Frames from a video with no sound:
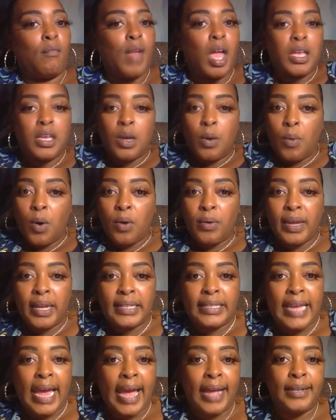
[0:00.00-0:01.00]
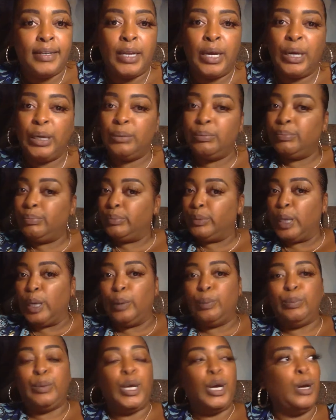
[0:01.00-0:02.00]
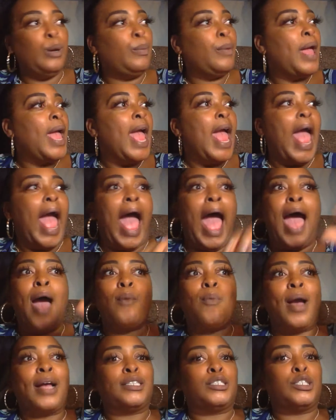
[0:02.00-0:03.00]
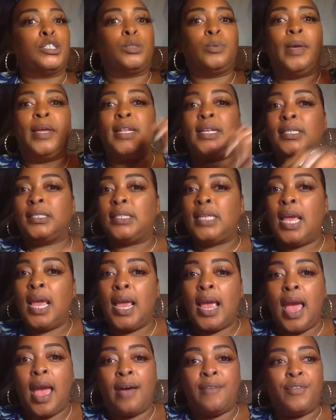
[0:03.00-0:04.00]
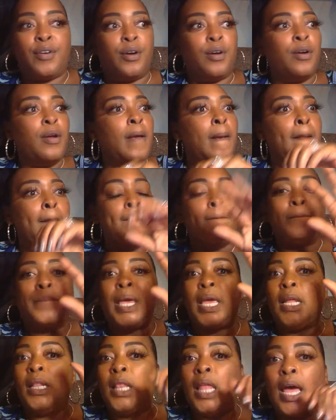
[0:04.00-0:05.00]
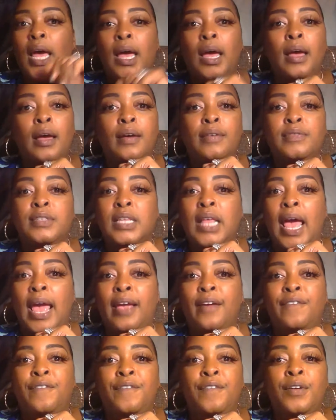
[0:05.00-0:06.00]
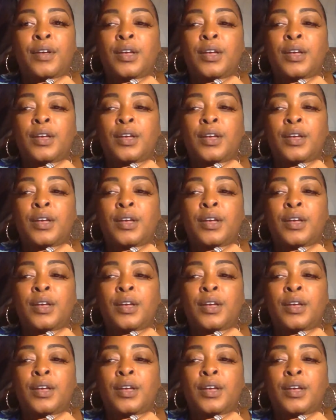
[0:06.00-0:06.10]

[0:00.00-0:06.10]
you won't get that. Nope. I watched the sweetest thing ever, Bloveslife.